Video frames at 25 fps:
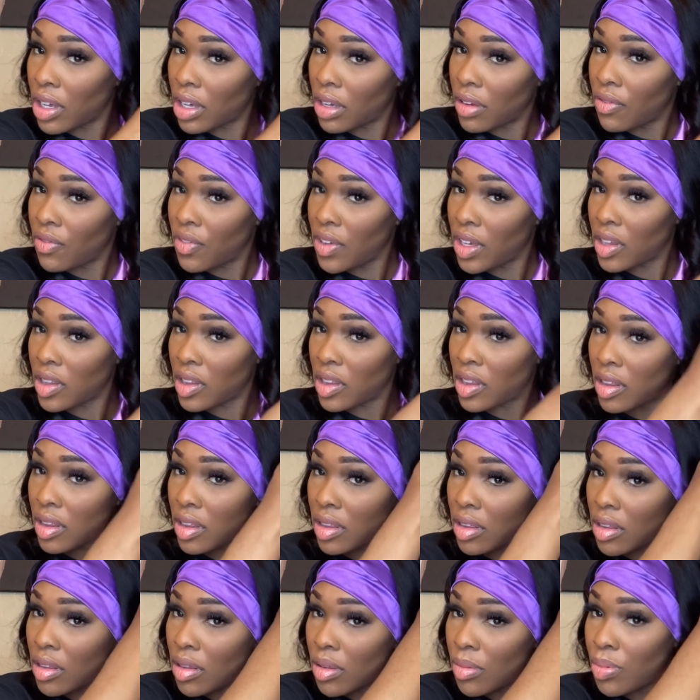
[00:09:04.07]
I can fix this
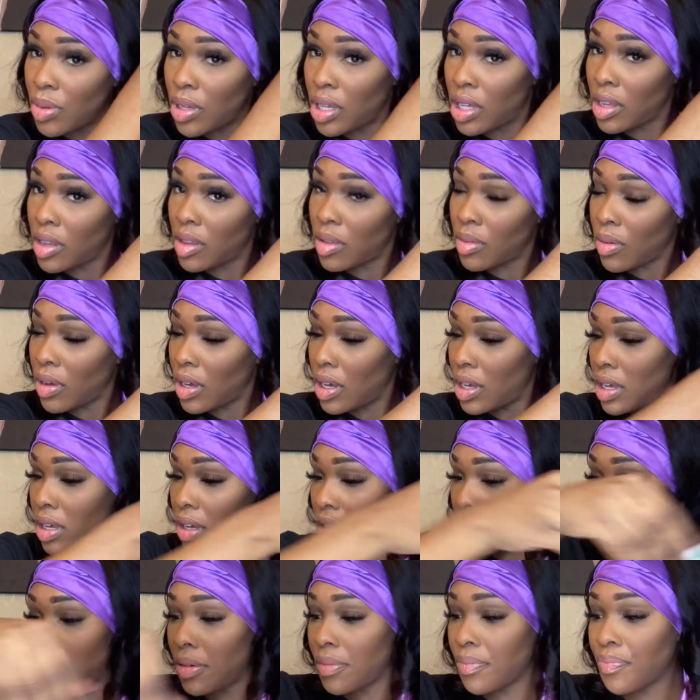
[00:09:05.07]
little piece right
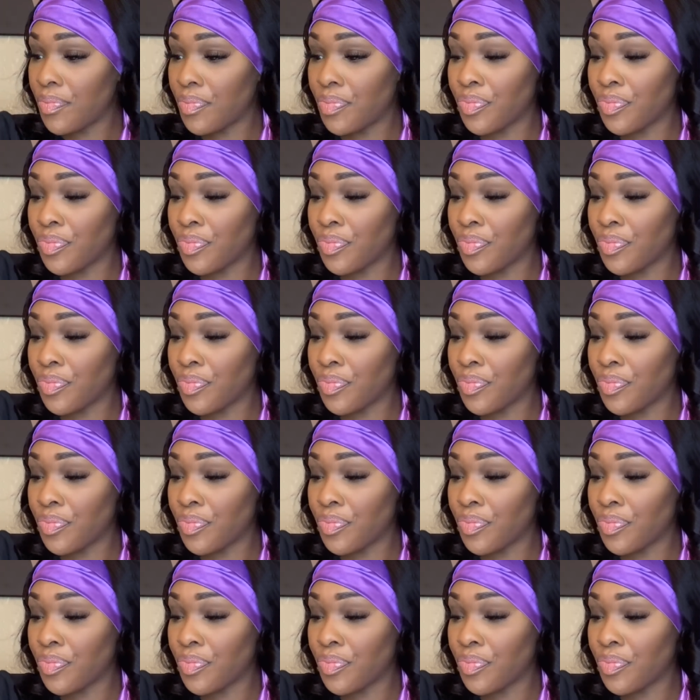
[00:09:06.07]
here.